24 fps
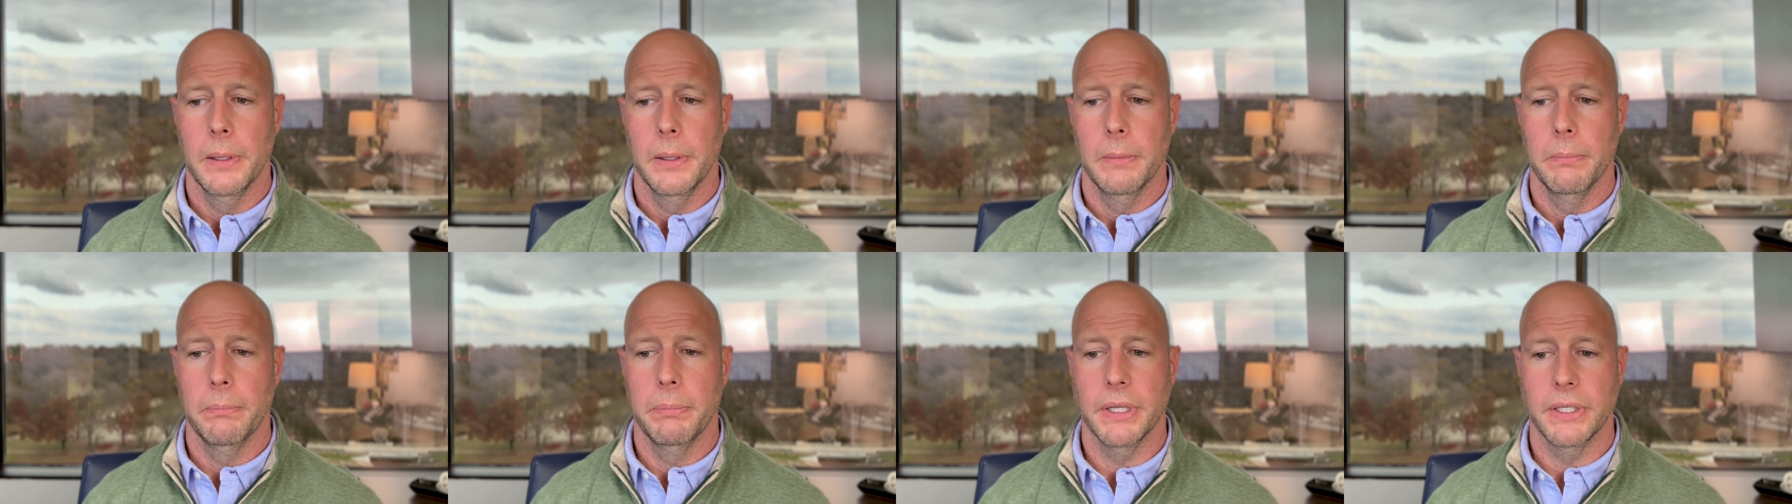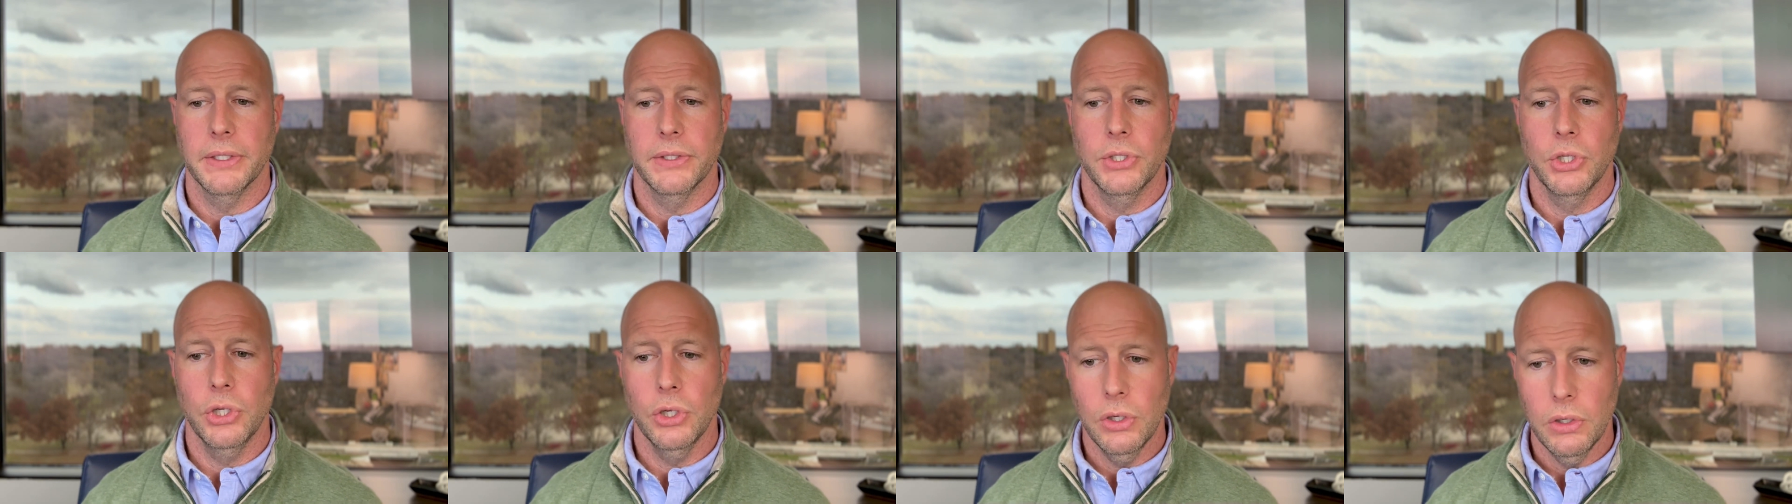
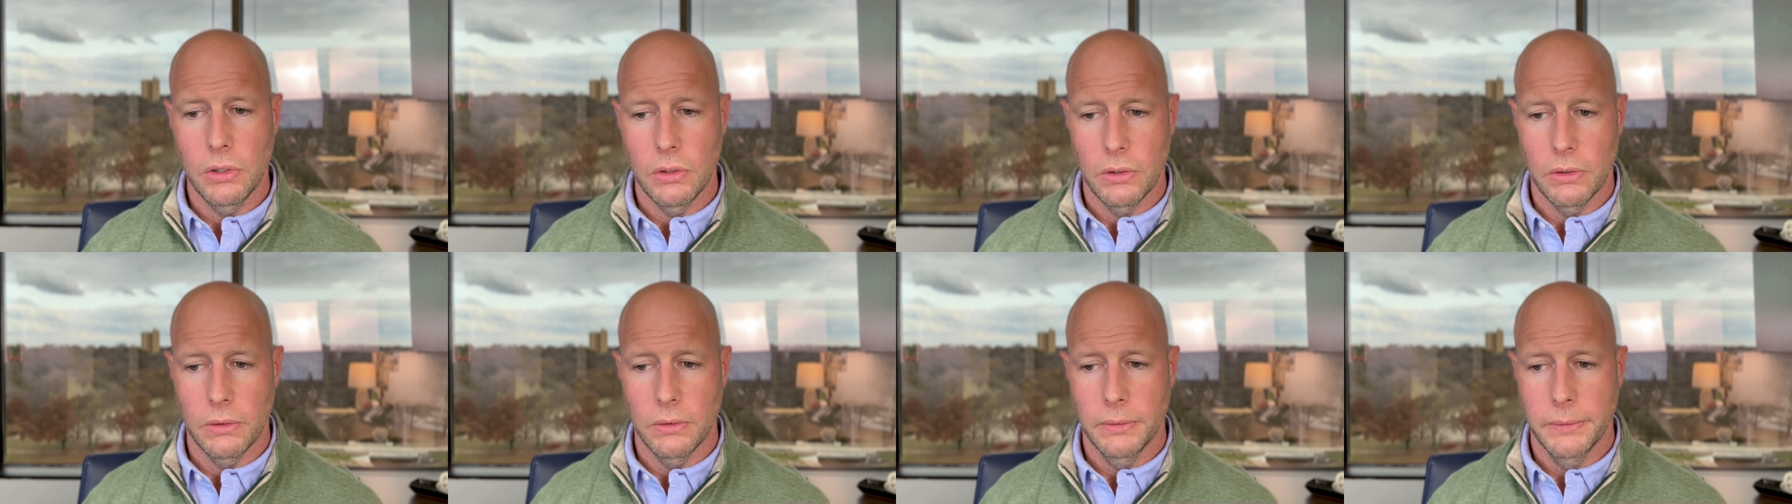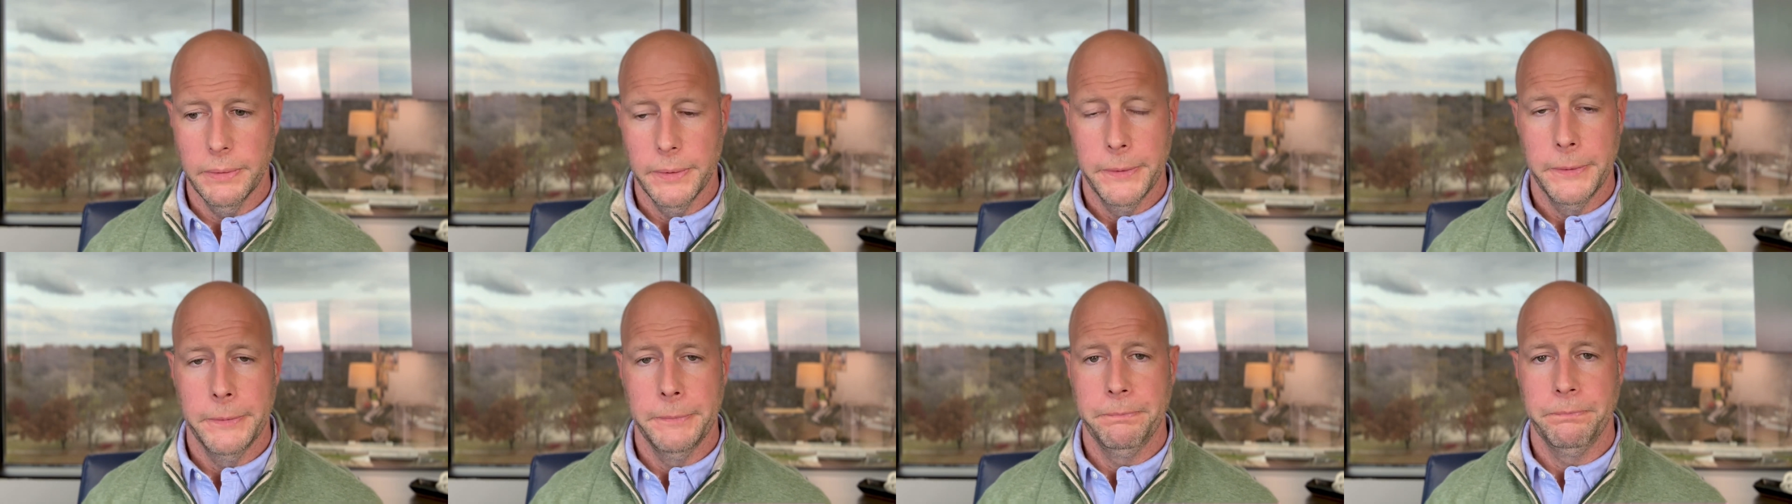But 2,
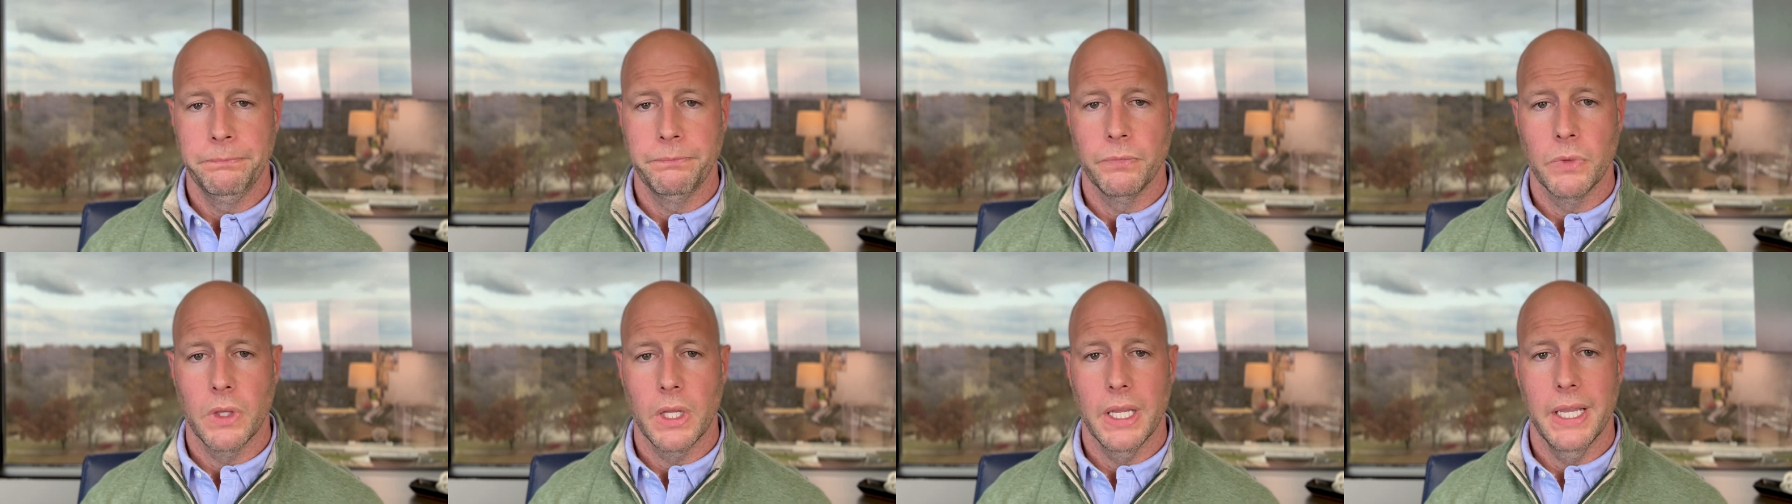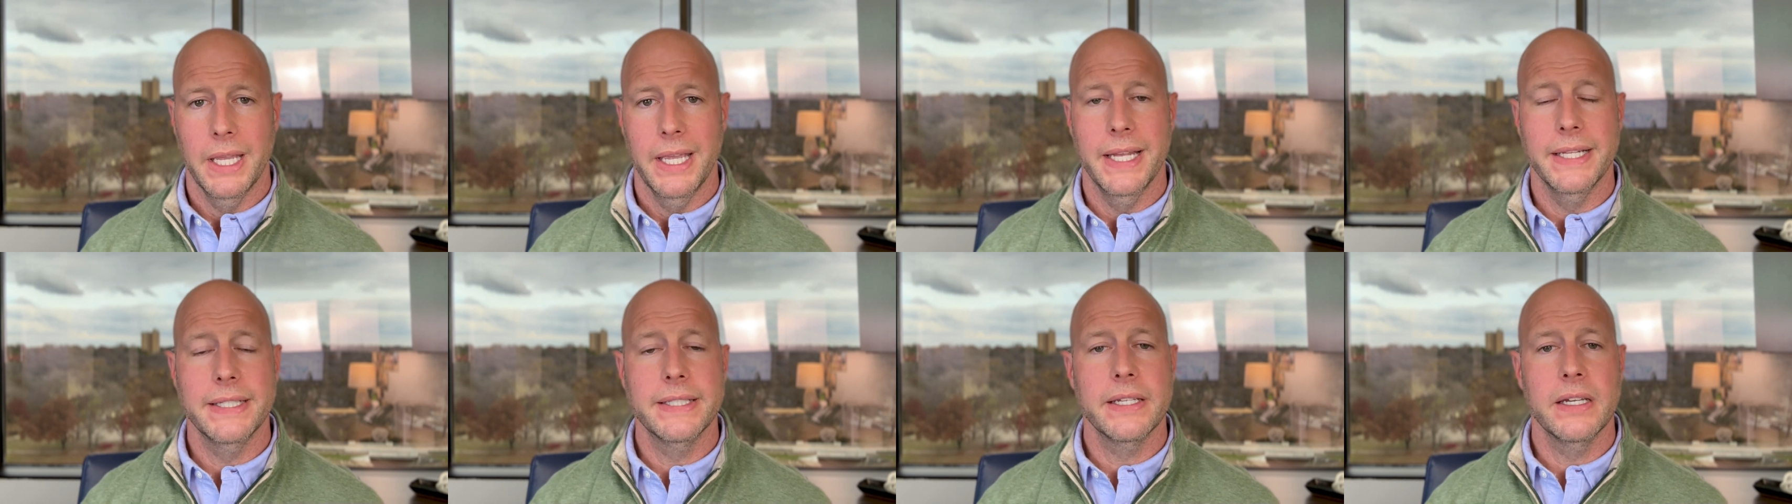
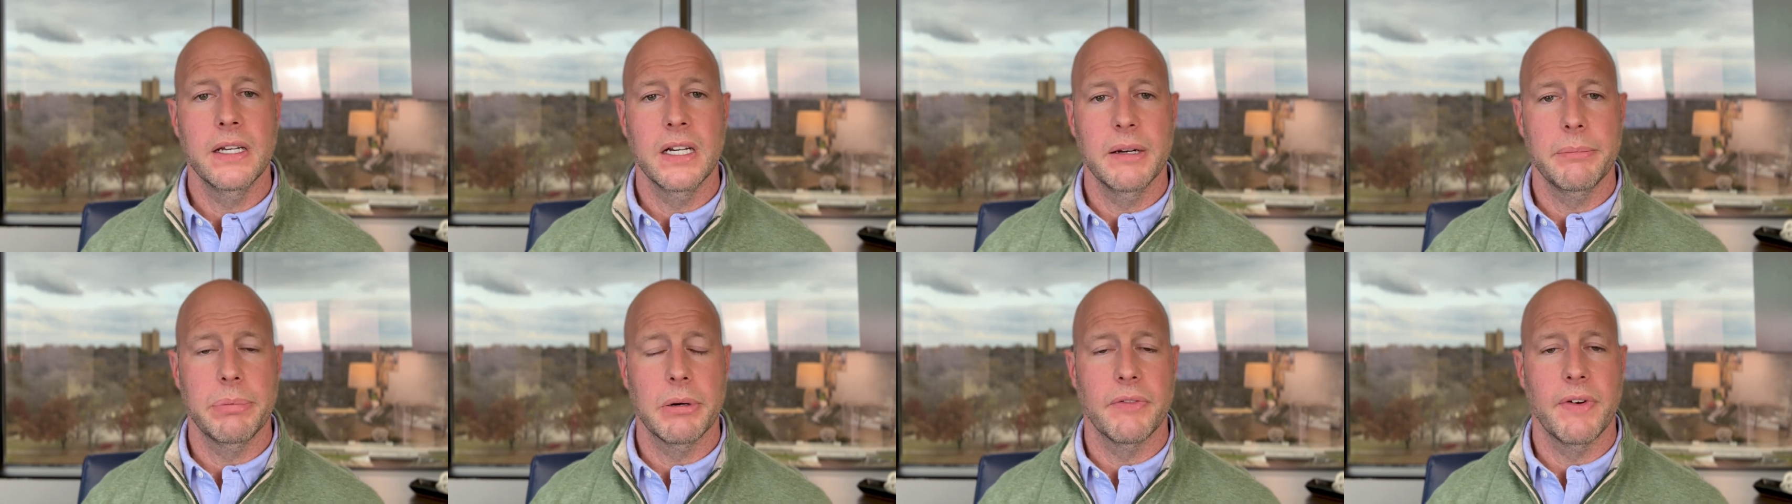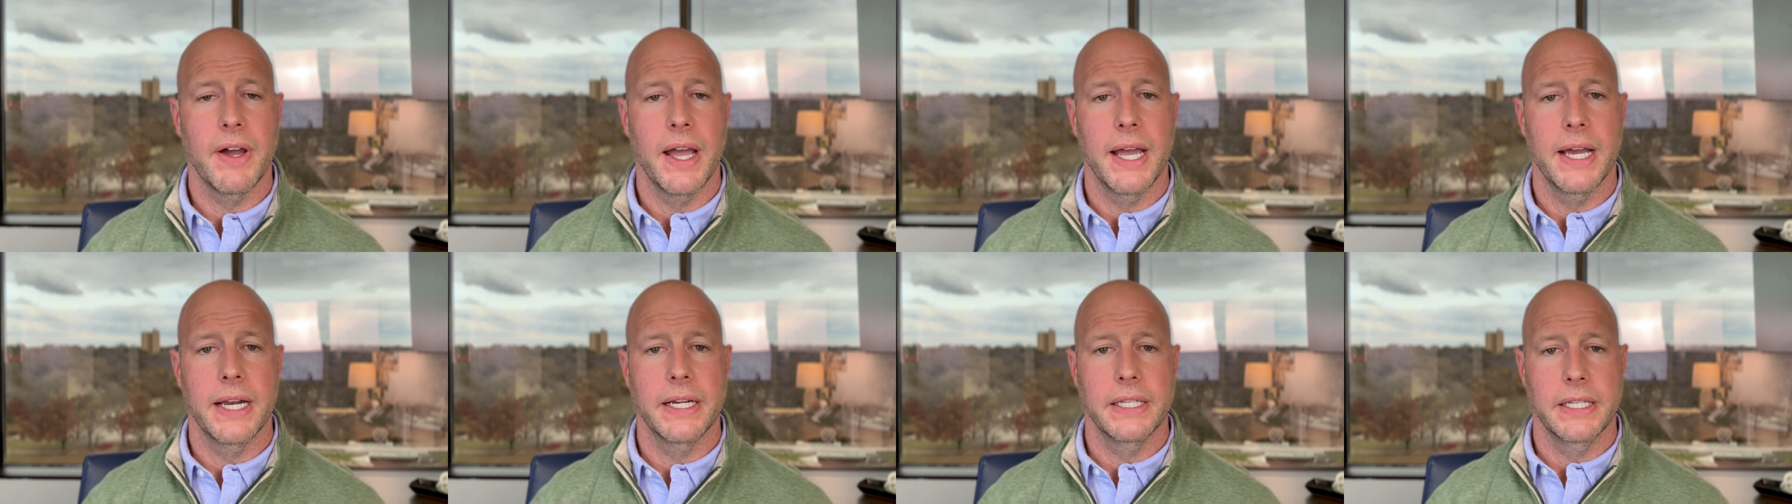it's going to
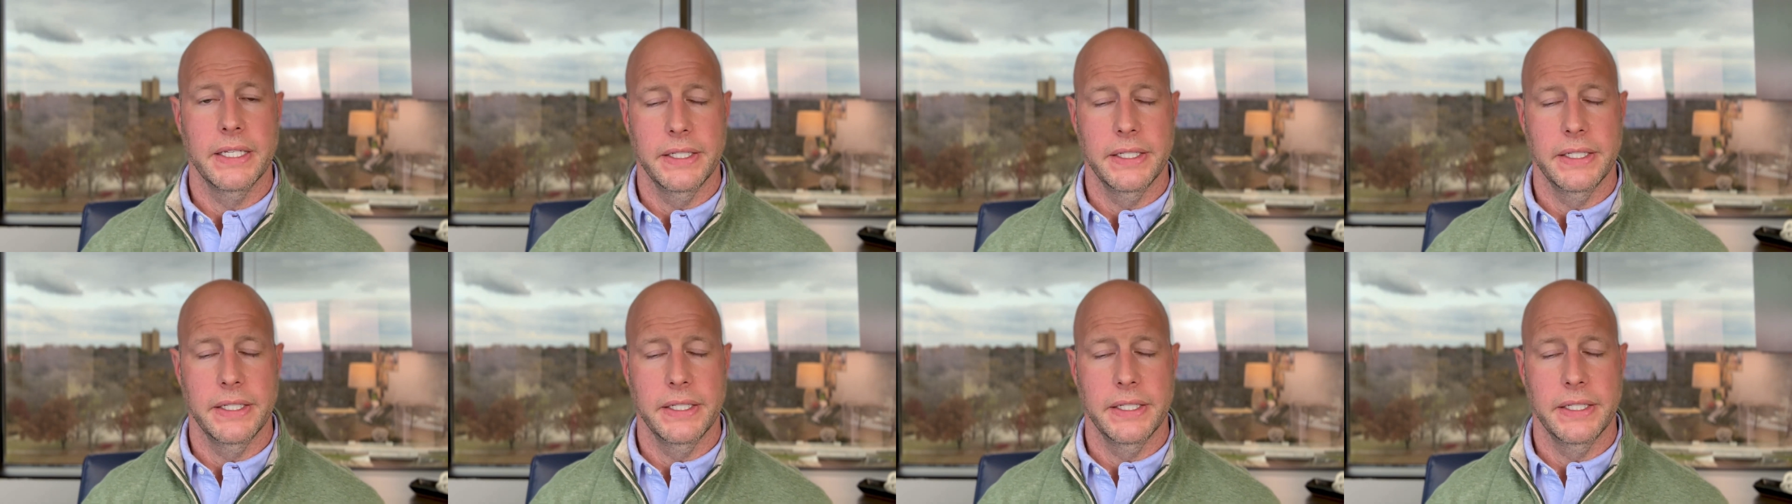provide